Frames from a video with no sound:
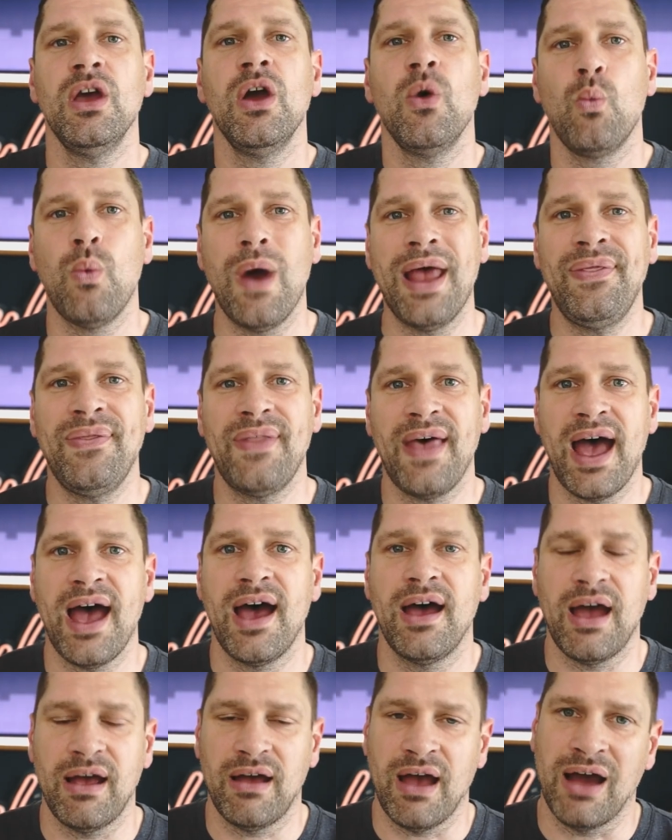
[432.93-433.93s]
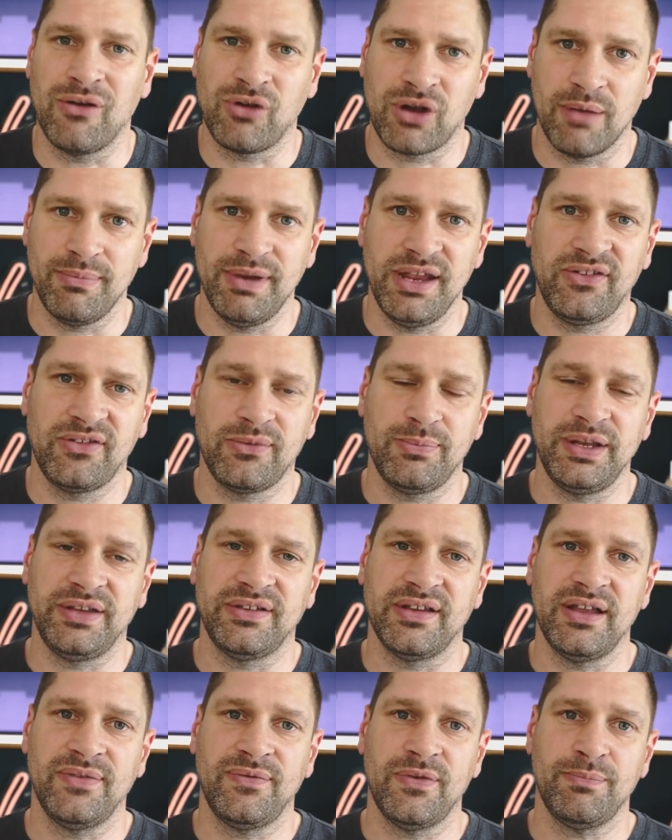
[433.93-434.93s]
when that outcome needs to be
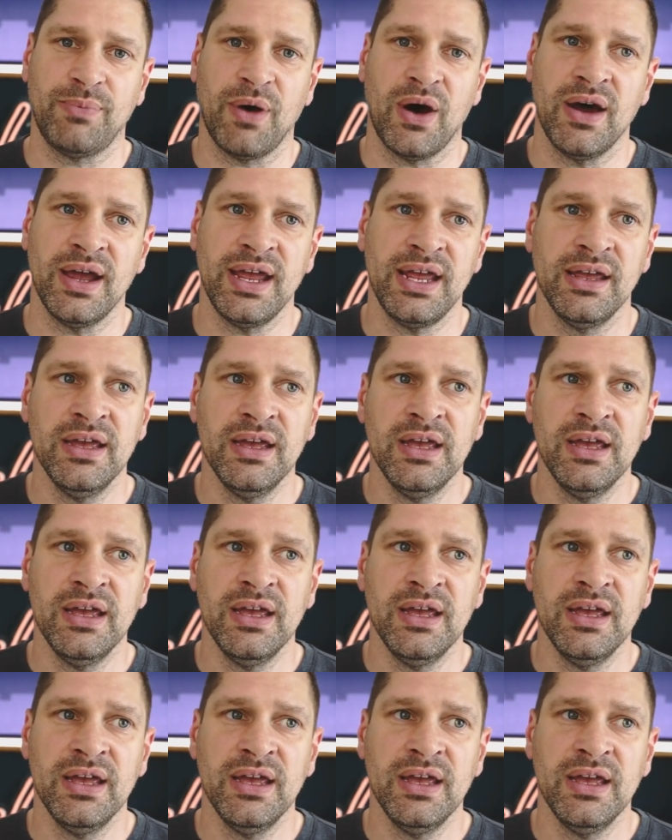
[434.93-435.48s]
delivered by.